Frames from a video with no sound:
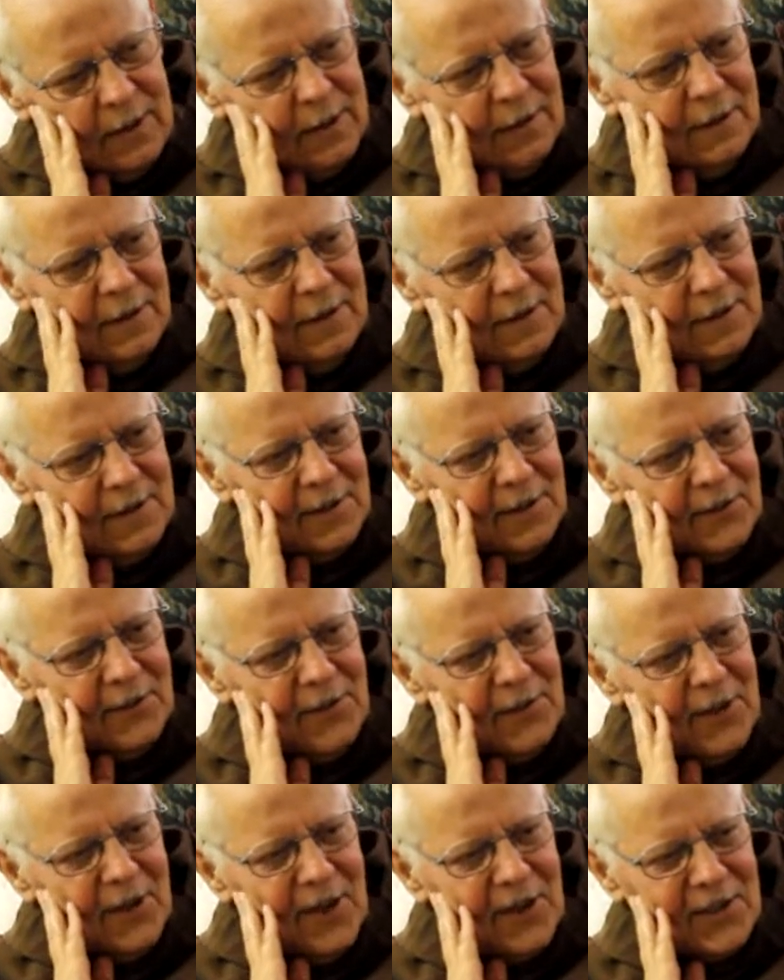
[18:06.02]
the
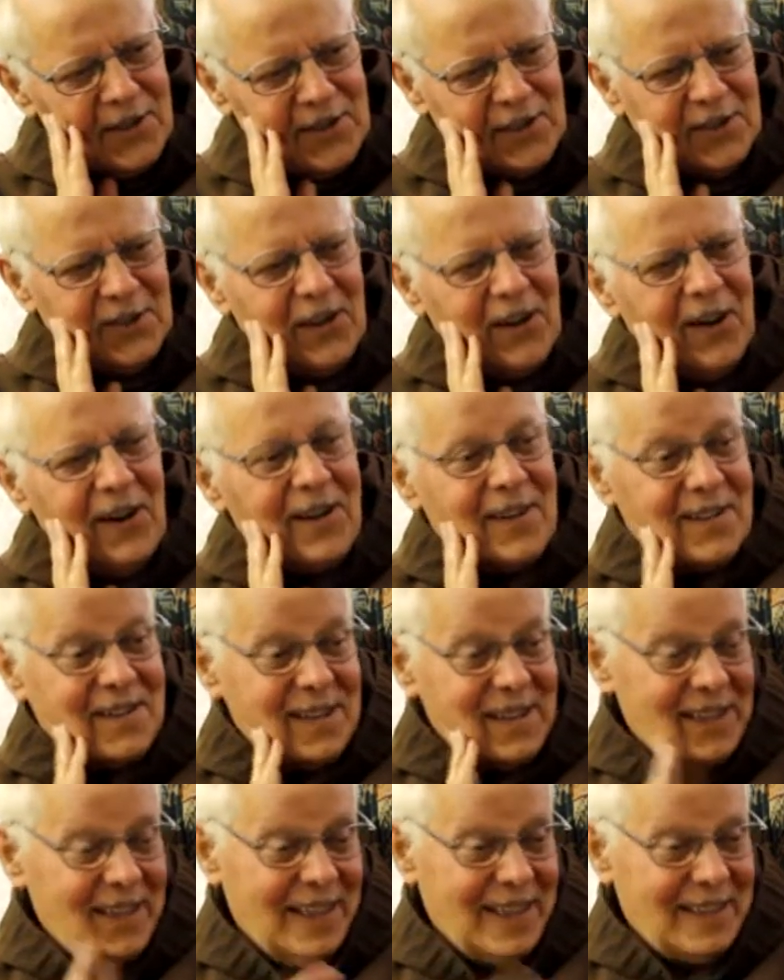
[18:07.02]
last stars
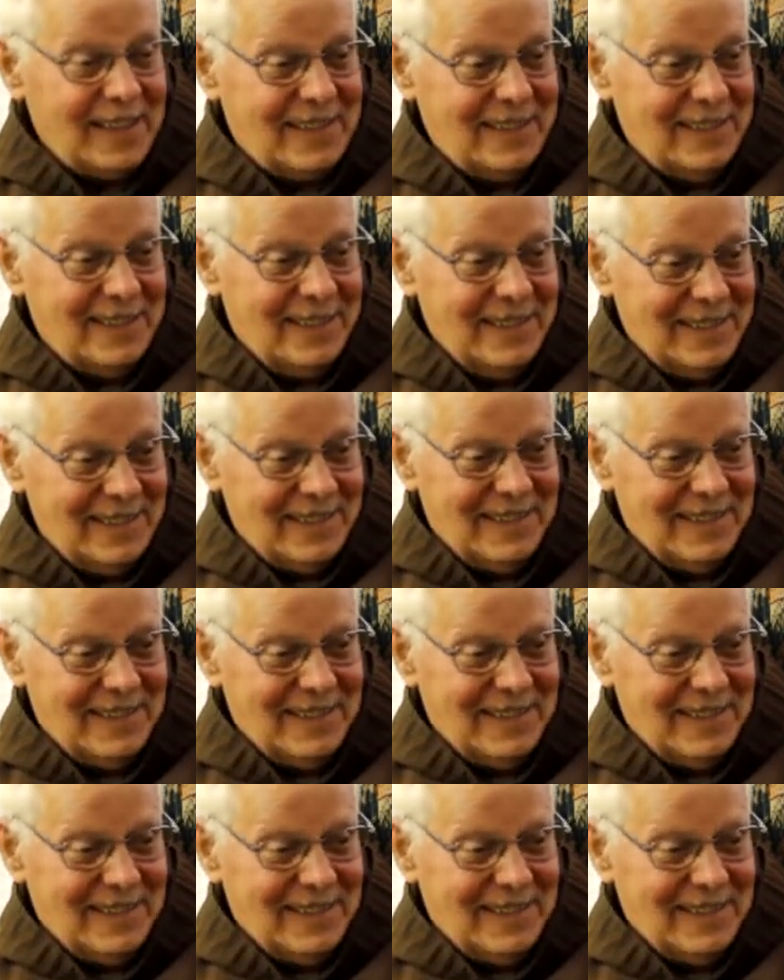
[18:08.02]
and that.